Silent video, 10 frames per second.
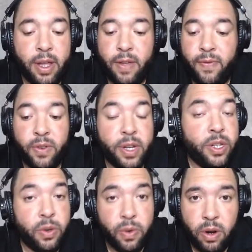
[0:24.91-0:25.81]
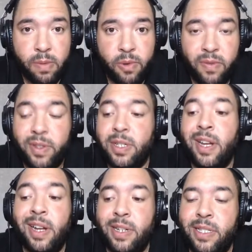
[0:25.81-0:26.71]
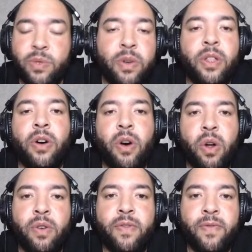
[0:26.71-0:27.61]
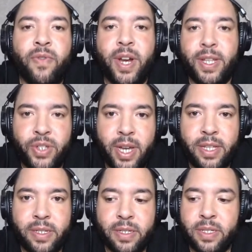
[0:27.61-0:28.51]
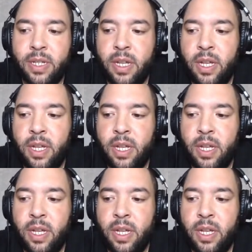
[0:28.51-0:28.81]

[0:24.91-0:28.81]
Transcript: If you're into horror movies, this is one of the horror franchises,